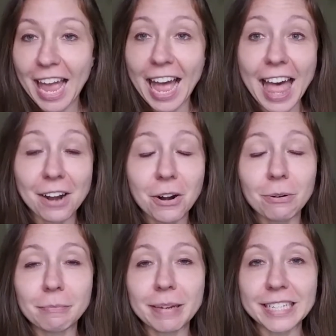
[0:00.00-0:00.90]
I don't know
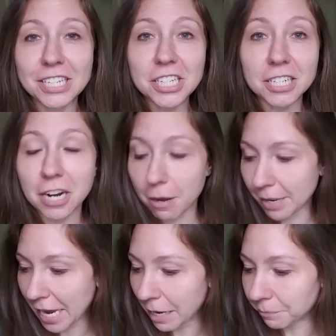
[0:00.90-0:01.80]
what messages are
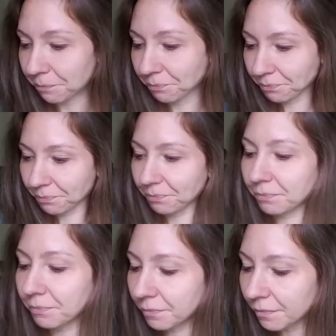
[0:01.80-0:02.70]
coming up.
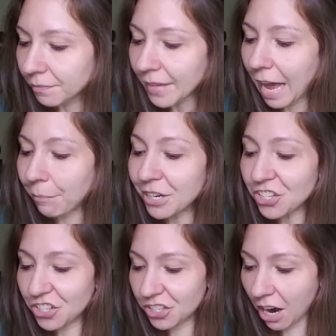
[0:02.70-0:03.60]
I'm going to
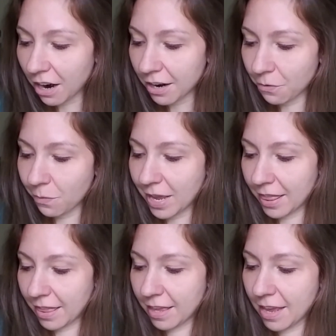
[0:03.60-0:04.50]
start with
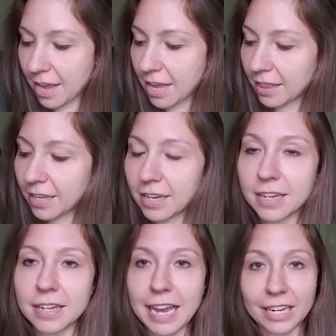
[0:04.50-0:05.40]

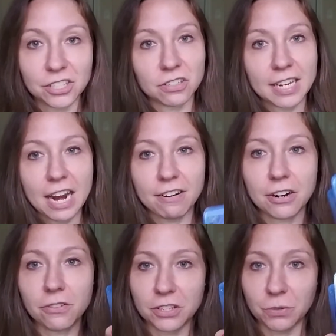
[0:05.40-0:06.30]
the Angel
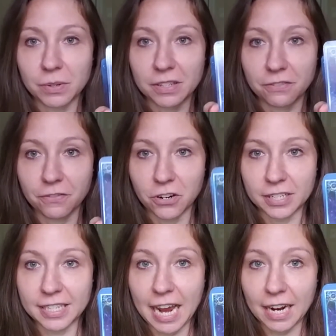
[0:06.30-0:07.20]
Tarot. This was the
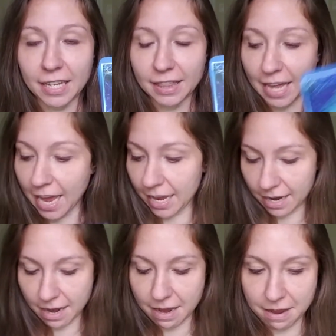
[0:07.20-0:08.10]
first deck that
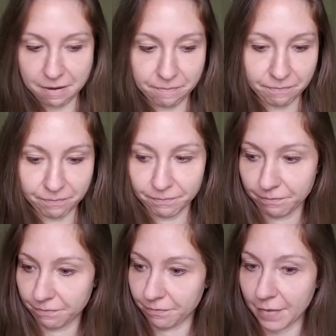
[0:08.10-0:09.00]
um,
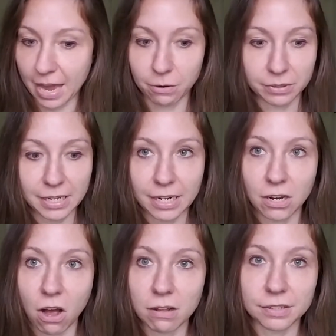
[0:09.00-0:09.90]
I was like
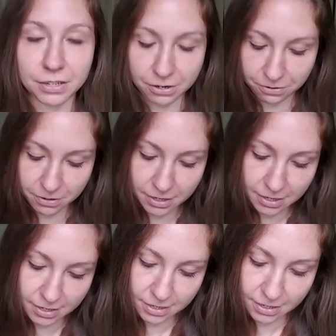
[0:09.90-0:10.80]
called to
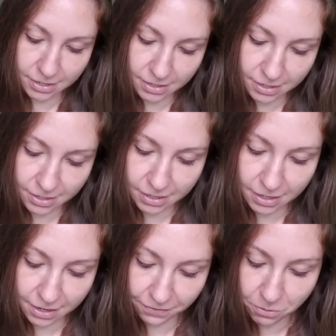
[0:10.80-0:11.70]

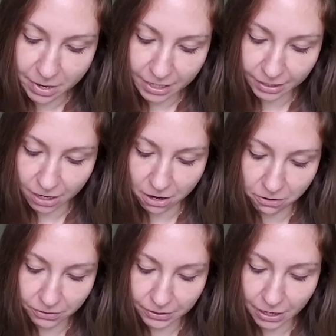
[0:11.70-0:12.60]
a few minutes
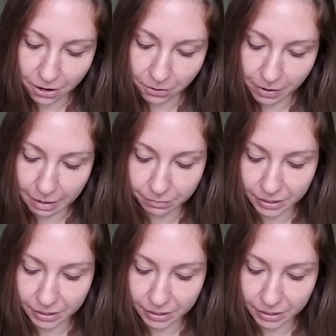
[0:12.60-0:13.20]
ago. So I'm just